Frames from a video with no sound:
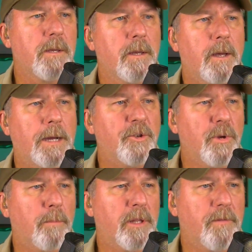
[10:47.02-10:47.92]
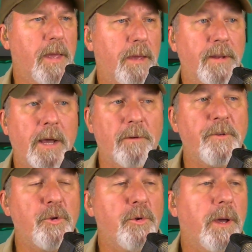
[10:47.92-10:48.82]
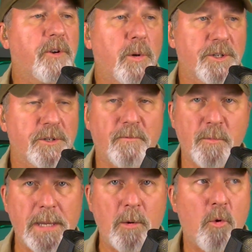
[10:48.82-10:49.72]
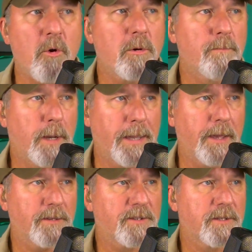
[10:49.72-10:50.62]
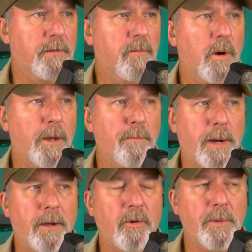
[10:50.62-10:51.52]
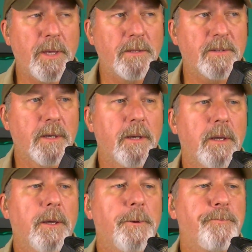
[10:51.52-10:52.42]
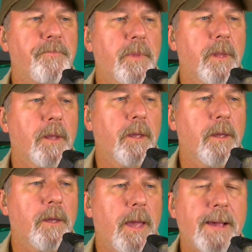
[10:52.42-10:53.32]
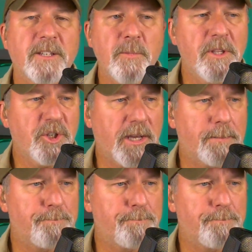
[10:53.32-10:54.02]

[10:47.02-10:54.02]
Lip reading: I do not believe they had. Now, if you do have a question for me or my guests, why, by all means, ask them in the chat.